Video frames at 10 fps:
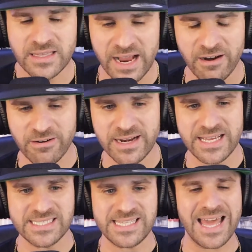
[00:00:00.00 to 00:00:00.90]
There it
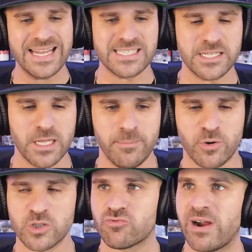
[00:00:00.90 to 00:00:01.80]
is. That is the
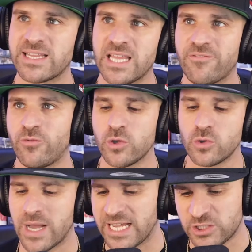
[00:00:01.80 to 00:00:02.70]
number. It's right there for
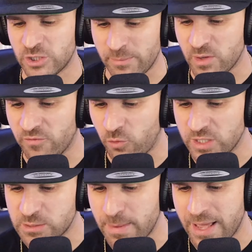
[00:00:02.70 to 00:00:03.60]
you guys. Drop your
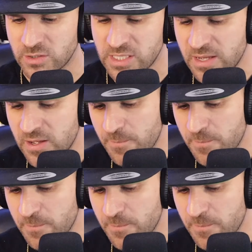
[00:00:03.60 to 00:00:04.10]
voicemails.